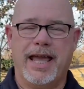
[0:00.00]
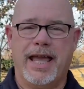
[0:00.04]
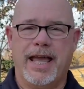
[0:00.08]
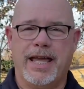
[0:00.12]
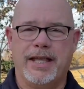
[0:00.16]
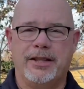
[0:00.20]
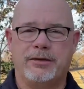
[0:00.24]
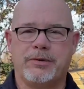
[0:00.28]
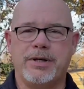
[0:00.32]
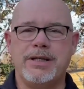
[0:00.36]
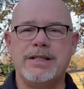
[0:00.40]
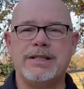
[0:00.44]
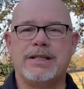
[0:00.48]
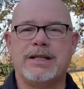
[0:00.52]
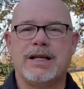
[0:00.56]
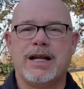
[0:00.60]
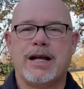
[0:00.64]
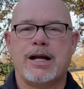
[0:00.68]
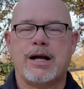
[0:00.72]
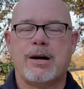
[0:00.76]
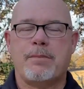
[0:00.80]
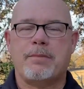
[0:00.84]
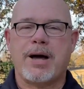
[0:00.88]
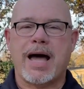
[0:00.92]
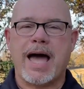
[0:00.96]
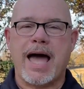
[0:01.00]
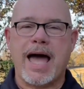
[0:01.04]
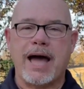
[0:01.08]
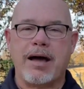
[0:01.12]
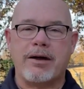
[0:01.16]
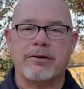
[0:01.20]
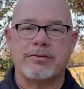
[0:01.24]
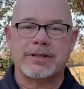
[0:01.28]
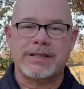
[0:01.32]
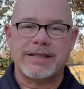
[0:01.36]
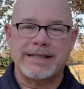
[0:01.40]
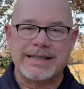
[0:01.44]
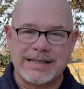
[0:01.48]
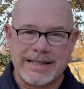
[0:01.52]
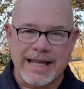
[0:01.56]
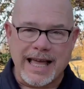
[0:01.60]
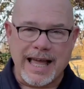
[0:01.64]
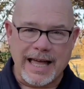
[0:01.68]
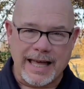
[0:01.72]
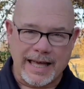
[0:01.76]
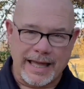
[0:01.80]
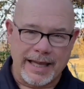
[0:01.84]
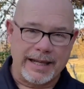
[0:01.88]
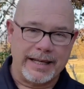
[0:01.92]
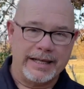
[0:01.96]
And the reason that I'm
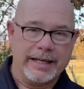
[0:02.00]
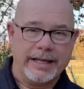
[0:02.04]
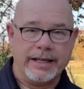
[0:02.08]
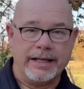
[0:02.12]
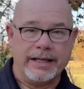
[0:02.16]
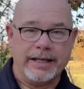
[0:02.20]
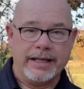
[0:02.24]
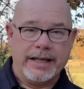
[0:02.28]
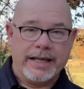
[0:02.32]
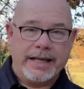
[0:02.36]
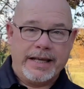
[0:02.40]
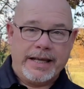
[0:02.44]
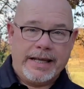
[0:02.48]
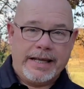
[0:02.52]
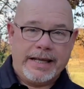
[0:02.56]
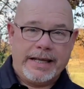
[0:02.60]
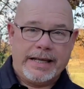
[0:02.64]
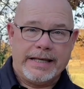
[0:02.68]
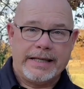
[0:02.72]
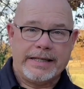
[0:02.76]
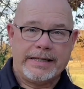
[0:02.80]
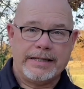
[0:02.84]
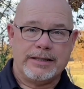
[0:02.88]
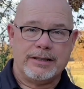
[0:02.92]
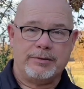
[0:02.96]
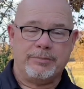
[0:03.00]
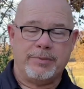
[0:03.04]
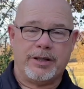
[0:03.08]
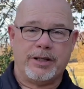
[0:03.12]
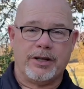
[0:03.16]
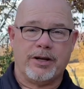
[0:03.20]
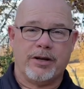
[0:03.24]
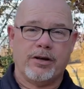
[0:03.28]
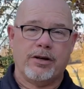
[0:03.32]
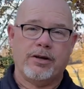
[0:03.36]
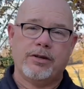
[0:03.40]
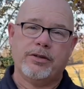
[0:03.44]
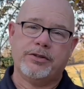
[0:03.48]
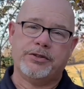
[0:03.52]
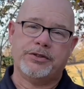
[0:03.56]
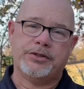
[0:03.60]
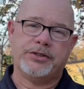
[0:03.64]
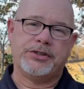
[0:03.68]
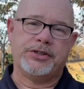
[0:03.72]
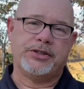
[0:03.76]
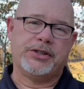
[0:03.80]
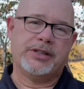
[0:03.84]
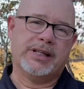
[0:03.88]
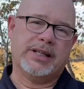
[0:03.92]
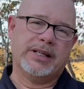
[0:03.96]
outside is
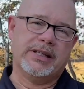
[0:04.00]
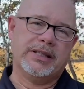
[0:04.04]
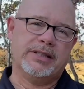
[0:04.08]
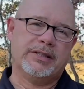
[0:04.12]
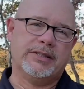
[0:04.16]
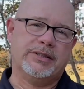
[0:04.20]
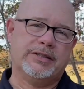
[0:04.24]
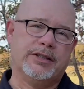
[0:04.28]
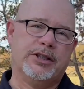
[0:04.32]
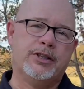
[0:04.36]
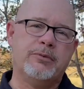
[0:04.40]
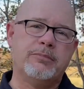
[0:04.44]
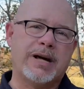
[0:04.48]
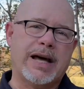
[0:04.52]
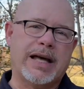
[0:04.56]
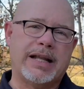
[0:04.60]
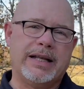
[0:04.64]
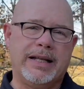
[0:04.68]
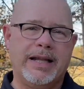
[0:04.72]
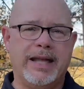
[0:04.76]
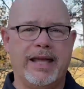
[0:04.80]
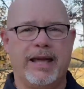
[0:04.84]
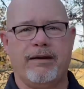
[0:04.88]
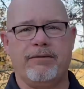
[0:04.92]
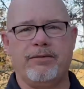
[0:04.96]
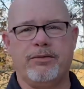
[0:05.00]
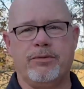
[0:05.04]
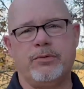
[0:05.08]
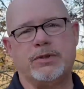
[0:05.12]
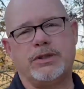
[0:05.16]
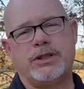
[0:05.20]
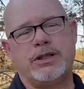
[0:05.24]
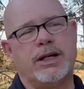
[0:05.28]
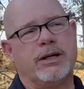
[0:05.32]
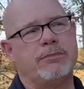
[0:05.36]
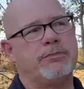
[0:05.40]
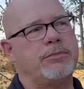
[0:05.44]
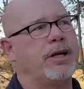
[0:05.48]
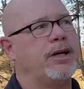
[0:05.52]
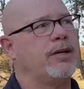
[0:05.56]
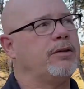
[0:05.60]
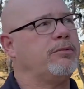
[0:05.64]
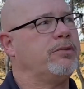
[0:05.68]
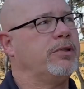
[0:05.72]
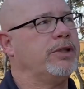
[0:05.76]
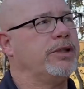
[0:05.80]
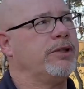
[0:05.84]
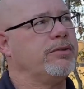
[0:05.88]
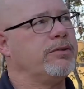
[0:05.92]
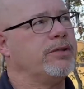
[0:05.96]
because to my left, which I'm not
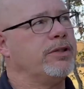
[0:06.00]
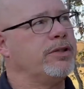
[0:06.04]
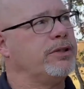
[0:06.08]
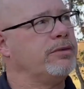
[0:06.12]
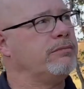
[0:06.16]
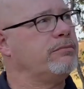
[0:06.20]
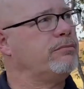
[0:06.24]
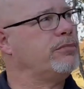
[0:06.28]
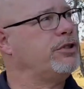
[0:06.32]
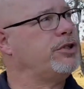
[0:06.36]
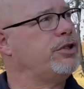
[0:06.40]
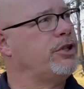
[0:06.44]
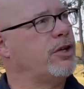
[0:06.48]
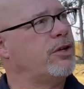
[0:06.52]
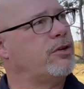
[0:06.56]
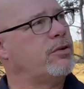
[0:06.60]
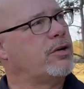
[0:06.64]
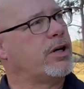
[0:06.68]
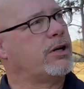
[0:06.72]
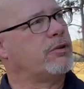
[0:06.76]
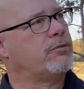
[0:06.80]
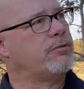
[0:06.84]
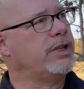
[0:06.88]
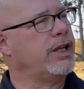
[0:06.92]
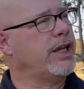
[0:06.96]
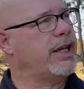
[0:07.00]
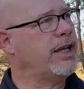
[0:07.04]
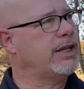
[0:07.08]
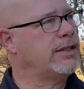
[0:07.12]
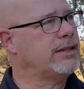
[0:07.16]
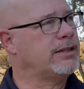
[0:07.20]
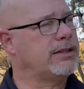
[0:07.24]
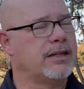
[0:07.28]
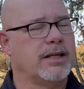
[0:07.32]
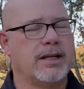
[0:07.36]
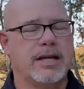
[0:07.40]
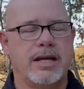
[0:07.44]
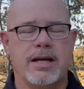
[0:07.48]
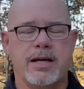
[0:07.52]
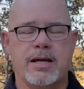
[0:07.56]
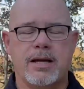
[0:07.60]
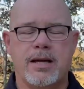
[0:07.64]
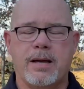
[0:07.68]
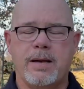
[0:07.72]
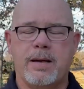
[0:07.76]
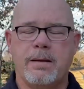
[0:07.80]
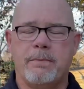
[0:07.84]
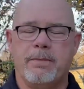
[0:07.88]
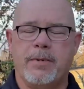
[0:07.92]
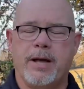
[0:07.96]
really going to show, I don't guess,
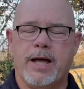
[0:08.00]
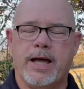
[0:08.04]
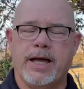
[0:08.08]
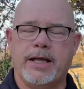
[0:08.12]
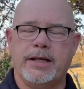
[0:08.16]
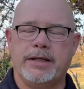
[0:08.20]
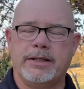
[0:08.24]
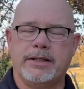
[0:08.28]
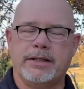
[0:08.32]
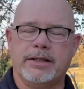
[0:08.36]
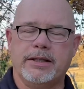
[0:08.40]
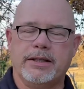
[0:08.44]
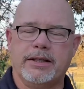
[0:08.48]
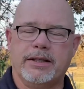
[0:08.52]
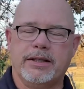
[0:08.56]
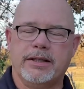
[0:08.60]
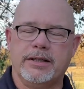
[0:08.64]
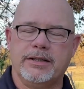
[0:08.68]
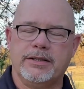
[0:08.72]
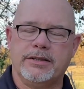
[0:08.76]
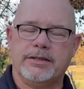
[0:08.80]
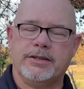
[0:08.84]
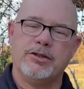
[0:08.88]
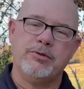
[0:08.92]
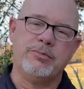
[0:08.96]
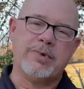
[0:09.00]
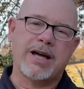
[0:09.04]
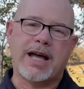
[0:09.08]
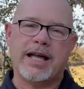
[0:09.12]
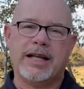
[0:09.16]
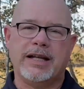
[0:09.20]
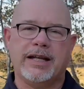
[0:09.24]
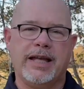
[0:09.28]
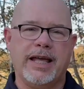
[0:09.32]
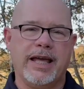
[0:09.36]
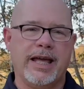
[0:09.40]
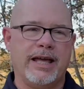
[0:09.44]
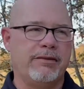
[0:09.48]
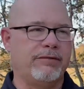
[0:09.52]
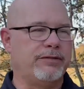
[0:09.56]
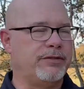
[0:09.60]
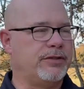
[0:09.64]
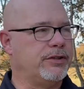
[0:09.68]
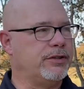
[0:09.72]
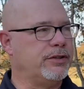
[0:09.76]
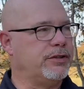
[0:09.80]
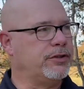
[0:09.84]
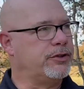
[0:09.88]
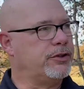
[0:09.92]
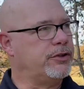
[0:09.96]
but to my
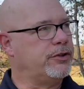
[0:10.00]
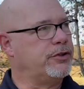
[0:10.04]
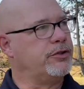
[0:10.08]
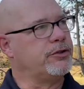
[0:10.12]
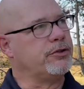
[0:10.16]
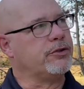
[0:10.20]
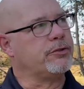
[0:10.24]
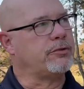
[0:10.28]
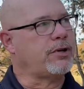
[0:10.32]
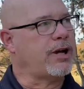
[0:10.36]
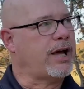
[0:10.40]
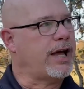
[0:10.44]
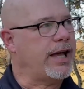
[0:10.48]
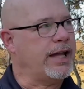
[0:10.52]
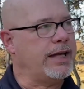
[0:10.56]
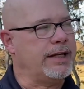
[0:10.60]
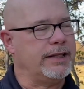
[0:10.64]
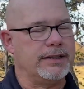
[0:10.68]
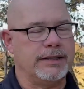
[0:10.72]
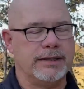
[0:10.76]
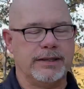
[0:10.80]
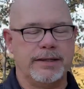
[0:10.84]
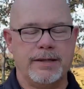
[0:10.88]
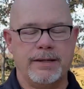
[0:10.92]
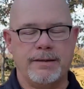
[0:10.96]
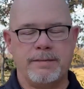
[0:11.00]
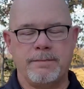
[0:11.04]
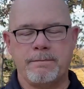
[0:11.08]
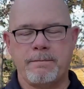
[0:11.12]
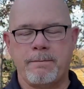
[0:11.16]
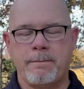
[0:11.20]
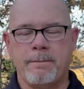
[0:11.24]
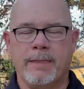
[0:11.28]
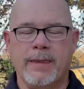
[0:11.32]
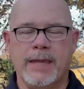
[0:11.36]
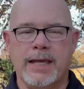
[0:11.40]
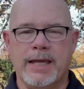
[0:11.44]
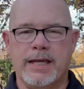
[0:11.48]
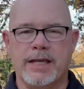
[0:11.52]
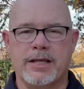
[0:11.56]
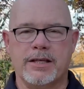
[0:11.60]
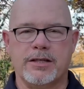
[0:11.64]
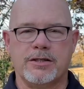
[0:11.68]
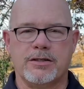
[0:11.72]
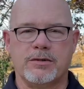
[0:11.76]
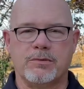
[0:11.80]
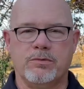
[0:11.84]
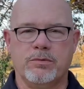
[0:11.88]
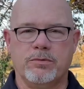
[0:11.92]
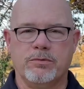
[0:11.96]
left, to your right,
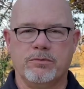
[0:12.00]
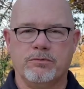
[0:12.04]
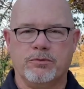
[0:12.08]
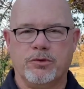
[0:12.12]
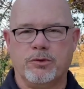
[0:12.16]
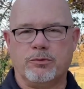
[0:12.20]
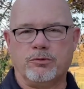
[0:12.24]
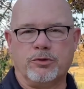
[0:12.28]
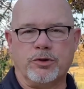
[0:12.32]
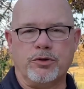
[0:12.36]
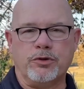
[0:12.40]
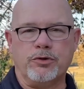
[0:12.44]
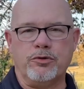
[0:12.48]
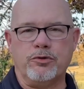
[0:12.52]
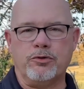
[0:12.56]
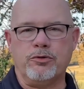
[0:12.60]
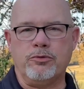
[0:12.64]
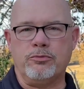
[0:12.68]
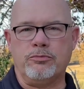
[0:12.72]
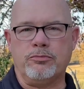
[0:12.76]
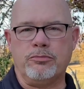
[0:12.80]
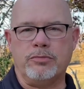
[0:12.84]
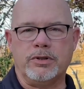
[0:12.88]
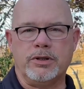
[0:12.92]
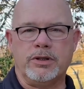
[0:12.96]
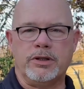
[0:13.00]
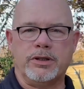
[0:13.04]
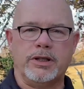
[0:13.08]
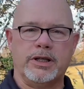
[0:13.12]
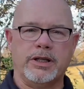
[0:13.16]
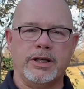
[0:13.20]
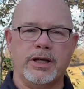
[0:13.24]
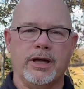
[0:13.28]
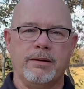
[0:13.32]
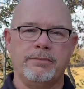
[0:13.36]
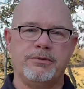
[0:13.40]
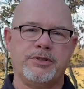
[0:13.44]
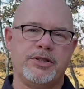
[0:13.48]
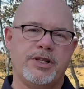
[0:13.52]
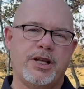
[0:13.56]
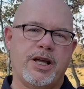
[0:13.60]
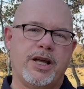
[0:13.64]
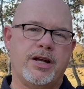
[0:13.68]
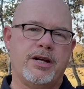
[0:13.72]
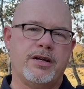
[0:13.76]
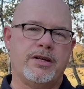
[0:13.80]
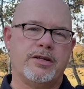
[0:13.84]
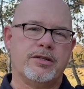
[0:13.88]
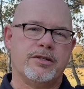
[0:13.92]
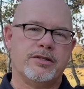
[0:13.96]
is the room, the
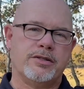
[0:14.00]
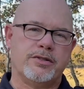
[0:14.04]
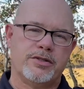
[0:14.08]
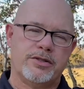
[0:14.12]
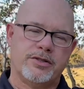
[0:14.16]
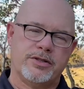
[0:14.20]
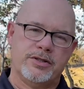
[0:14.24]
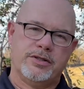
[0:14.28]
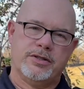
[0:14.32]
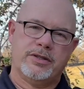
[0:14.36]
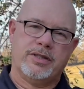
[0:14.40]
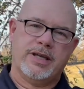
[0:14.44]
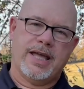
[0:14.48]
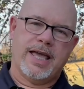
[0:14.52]
upstairs